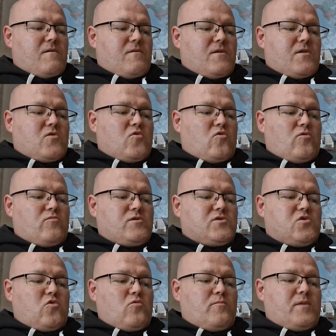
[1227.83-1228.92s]
The court was
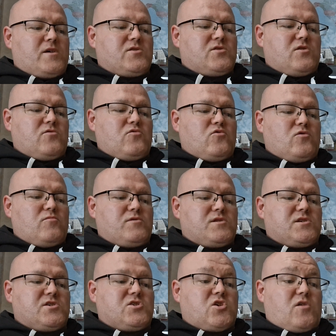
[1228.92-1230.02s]
told Mr. Noor was
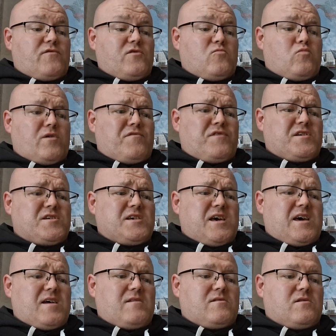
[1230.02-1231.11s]
discovered with his
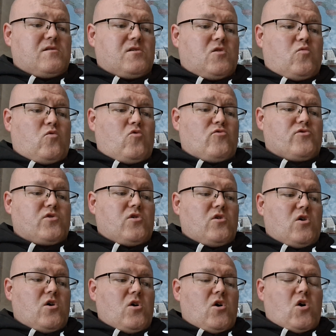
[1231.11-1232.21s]
head, quote,
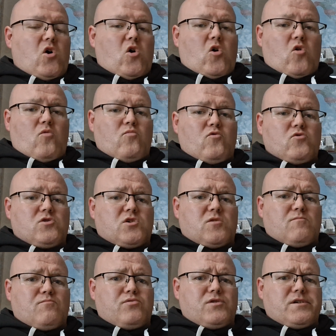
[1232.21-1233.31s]
almost
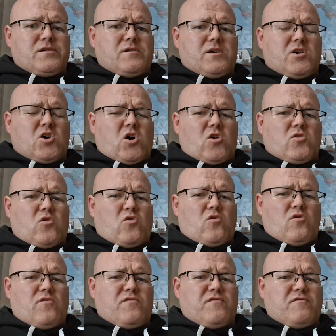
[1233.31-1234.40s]
completely cut
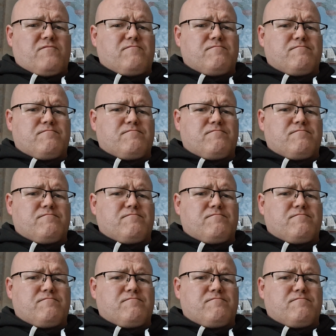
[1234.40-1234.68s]
off.